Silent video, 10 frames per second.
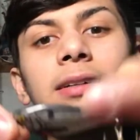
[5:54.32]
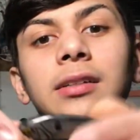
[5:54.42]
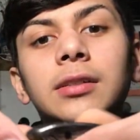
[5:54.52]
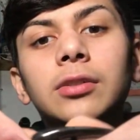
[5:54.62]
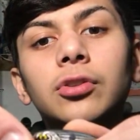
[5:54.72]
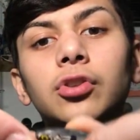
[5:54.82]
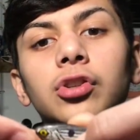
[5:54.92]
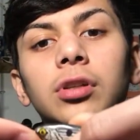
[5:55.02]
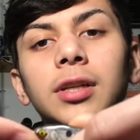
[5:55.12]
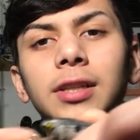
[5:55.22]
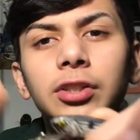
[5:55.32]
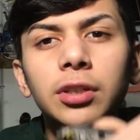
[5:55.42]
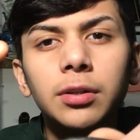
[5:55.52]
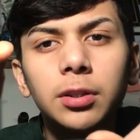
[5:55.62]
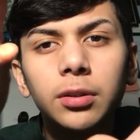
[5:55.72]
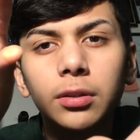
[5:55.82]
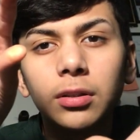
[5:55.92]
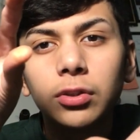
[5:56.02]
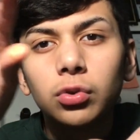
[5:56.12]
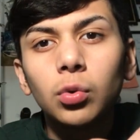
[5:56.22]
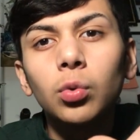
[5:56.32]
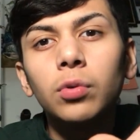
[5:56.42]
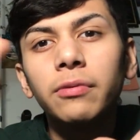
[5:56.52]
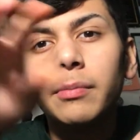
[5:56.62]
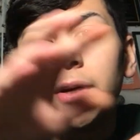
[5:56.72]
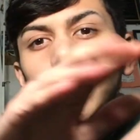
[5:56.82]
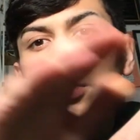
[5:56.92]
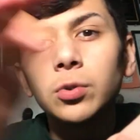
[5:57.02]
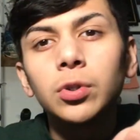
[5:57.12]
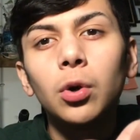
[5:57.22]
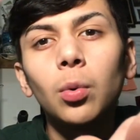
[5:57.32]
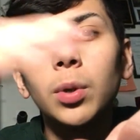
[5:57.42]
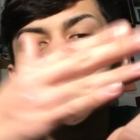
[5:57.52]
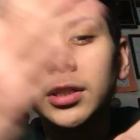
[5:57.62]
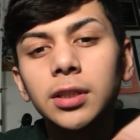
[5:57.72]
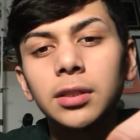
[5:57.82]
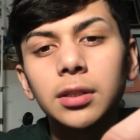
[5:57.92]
because usually there's a school of minnows always